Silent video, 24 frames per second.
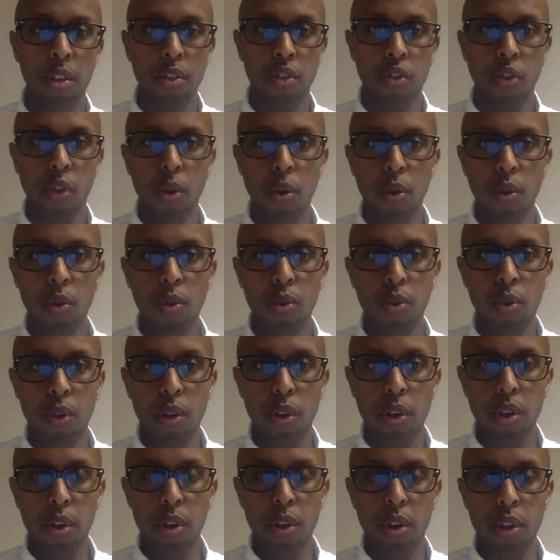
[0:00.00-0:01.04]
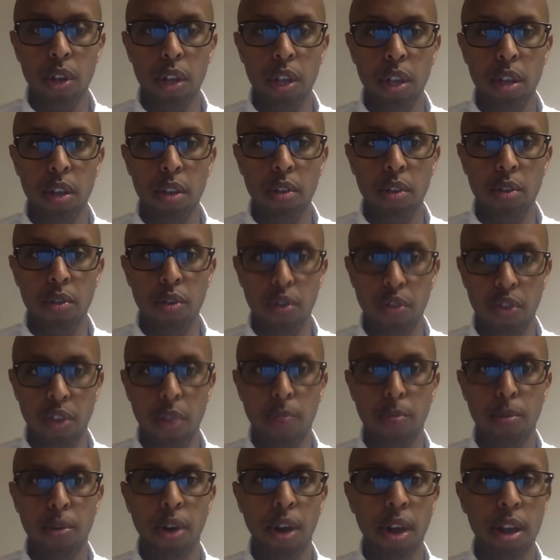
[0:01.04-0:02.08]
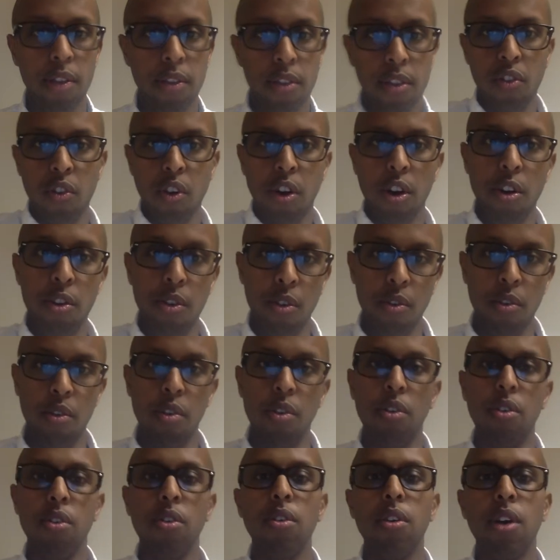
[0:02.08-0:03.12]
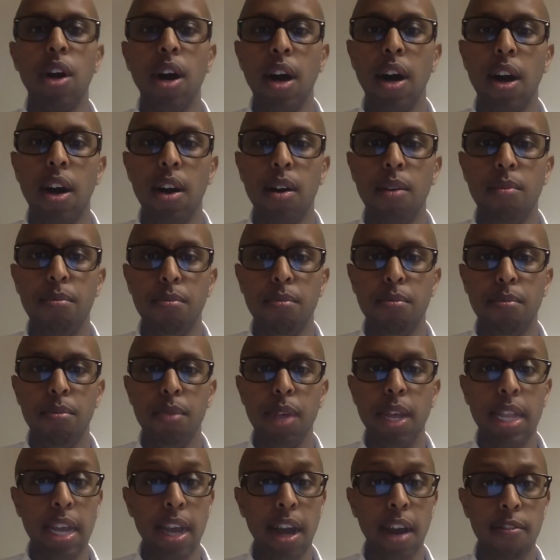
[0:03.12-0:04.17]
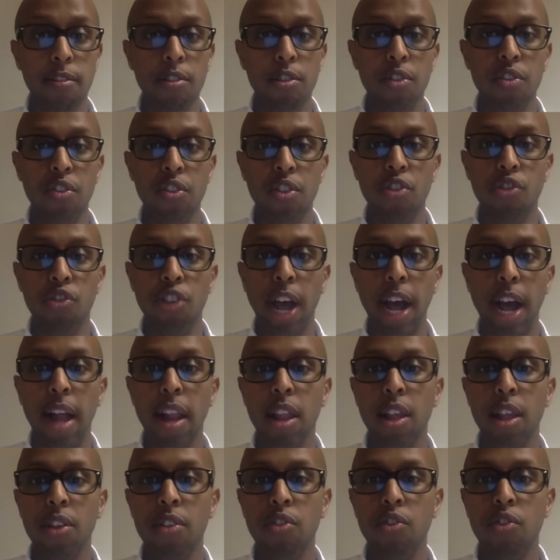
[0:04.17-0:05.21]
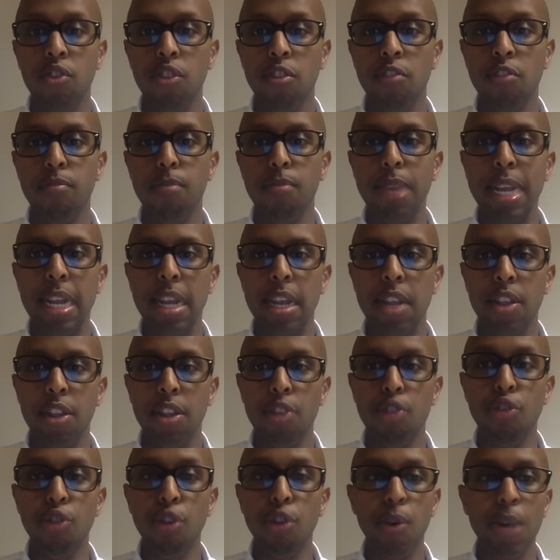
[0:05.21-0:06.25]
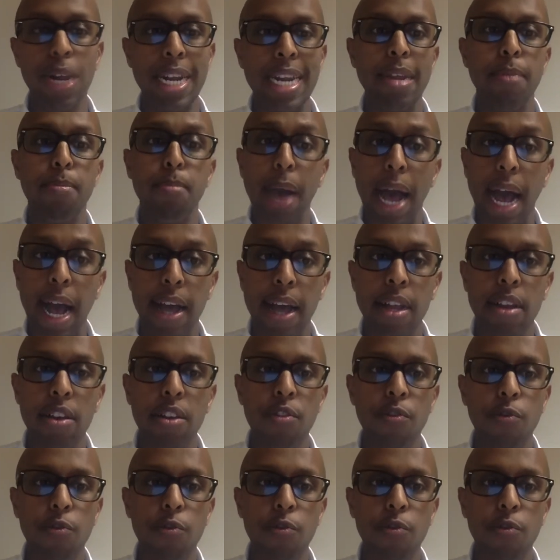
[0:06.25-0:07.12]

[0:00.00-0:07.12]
So, to summarize this article, it covers the challenge of meeting the growing demand